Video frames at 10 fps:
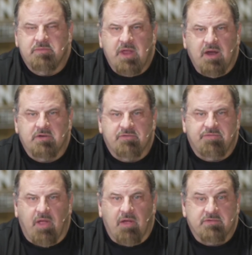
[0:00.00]
character
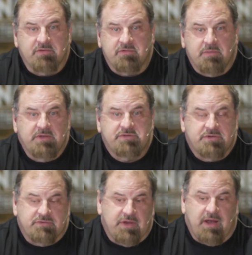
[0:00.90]
flaws and some
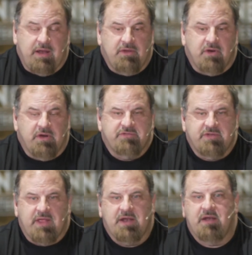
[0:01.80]
issues. And you're going to
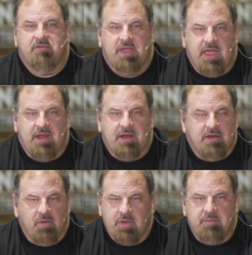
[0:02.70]
see that in every
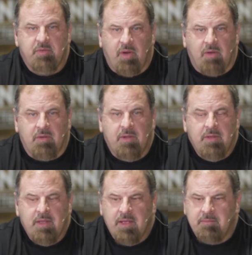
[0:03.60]
candidate. Don't get me wrong.
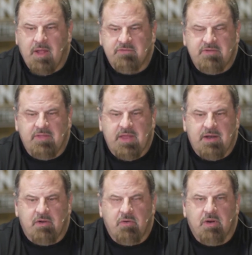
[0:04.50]
I'm not saying that
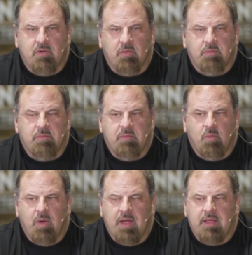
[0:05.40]
in a critical
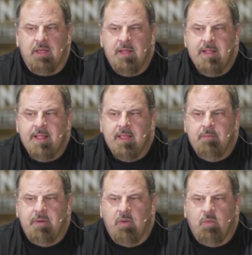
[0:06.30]
way.
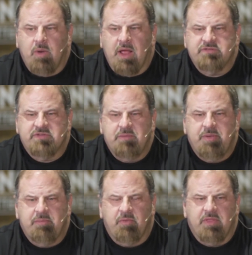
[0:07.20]
But when I see
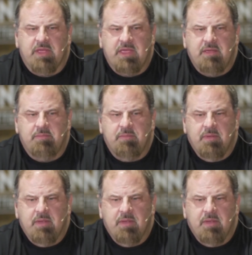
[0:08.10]
people that keep